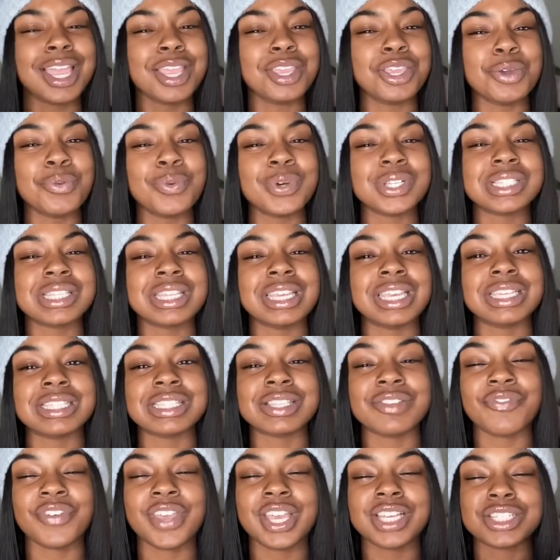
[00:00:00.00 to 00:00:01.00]
you once again
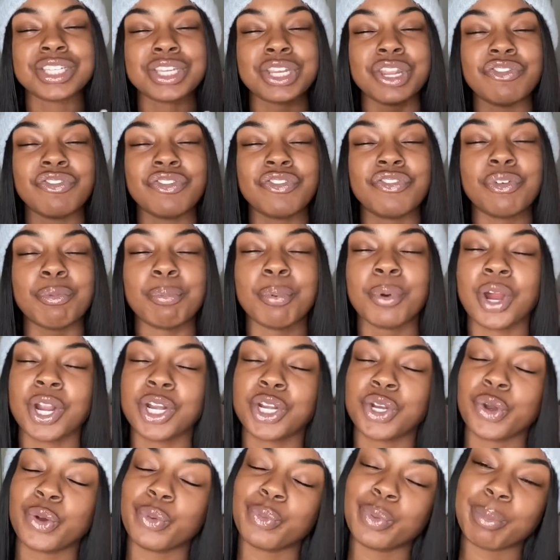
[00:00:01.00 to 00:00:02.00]
to Fashion Nova for
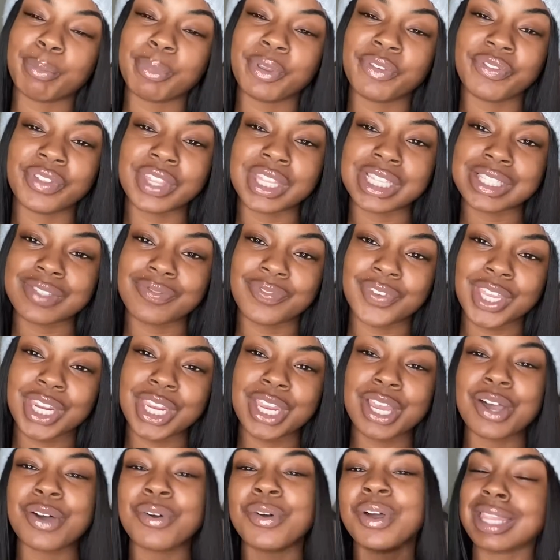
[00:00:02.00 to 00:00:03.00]
partnering with me for this
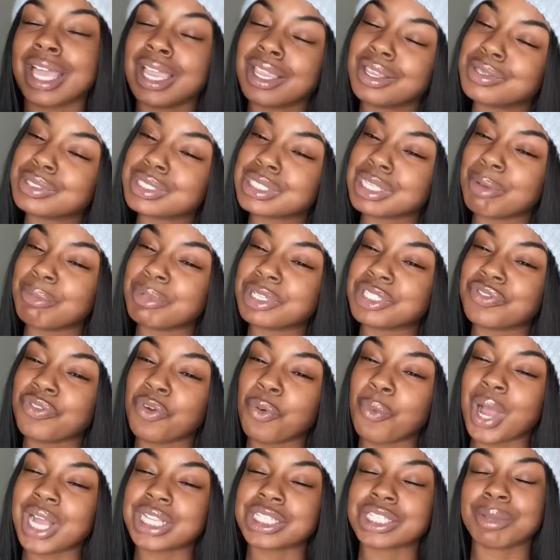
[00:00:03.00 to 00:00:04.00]
video. Thank you so much
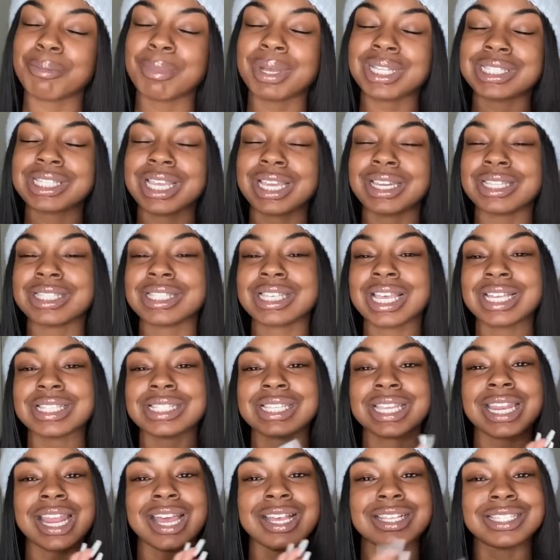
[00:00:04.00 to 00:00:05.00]
for watching, my tater
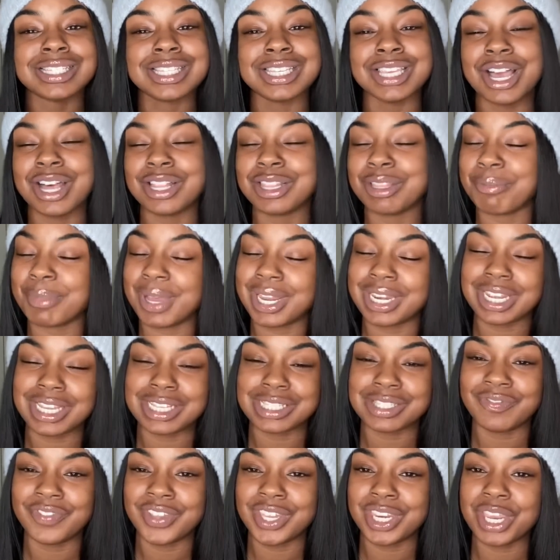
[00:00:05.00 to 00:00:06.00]
tots, and I'll see y'all in my
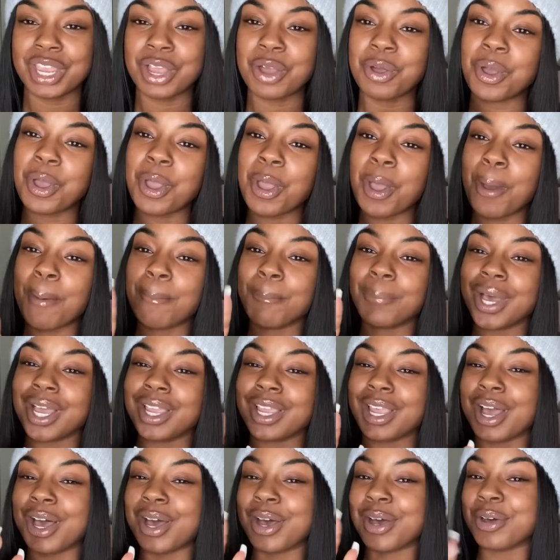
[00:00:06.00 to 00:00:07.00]
next video. Bye,
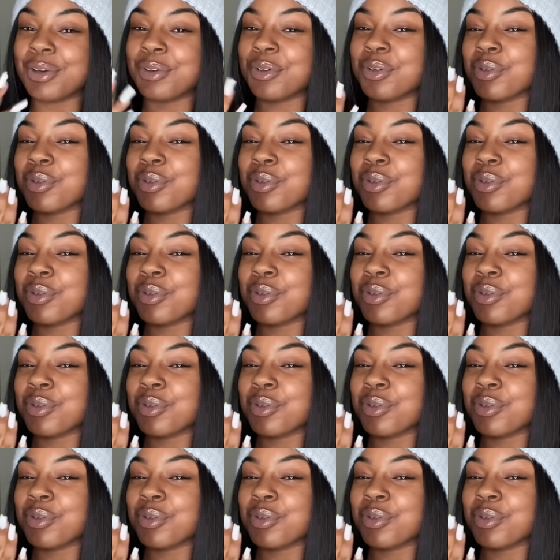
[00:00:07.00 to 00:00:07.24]
y'all.